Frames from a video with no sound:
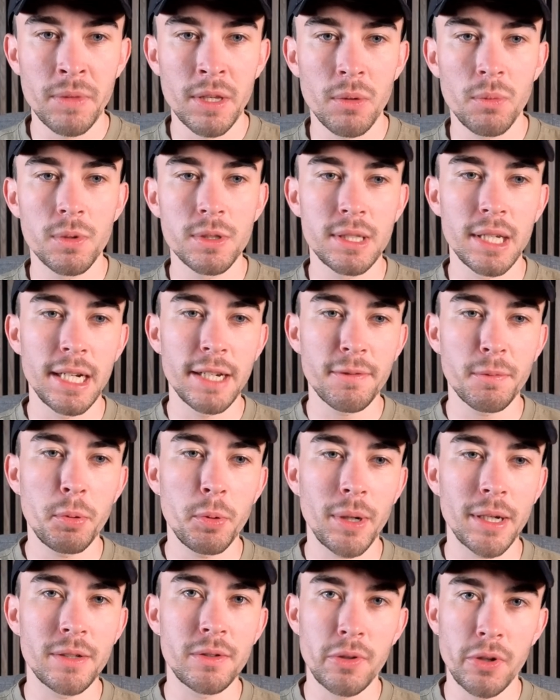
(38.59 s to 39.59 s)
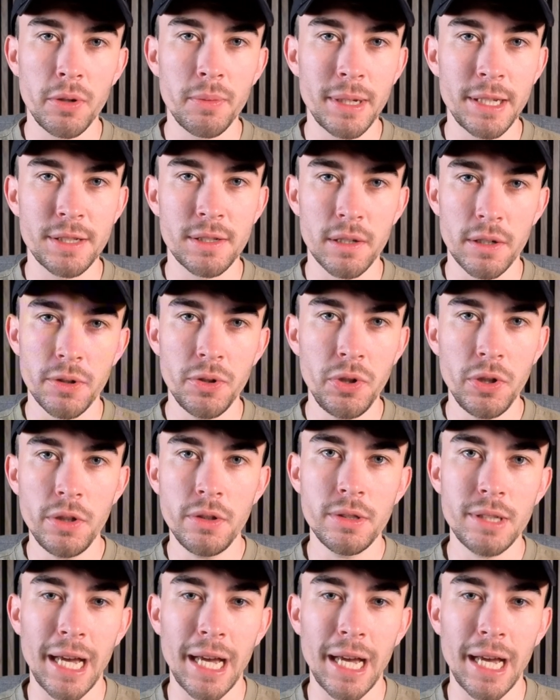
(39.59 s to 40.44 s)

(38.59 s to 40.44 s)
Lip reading: was that Liverpool had too many solutions